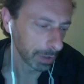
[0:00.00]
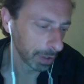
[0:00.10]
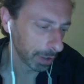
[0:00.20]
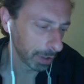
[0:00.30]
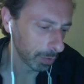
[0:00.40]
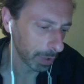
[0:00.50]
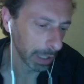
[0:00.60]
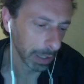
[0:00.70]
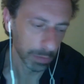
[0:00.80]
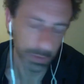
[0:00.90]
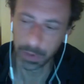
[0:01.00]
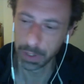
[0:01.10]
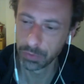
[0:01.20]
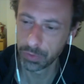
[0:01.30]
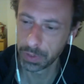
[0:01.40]
Thank you, really. It was very
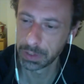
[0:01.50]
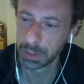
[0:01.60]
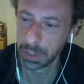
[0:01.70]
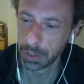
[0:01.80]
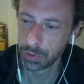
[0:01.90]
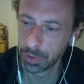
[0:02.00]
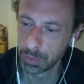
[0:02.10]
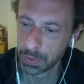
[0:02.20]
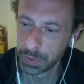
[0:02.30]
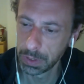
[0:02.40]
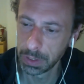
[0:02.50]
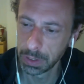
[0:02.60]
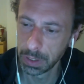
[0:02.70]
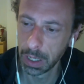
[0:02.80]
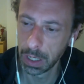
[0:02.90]
interesting actually to
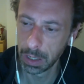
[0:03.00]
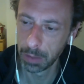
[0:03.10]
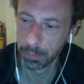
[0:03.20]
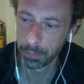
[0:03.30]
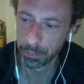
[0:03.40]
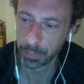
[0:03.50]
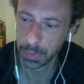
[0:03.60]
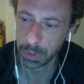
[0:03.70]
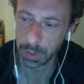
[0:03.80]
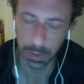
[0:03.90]
see um, the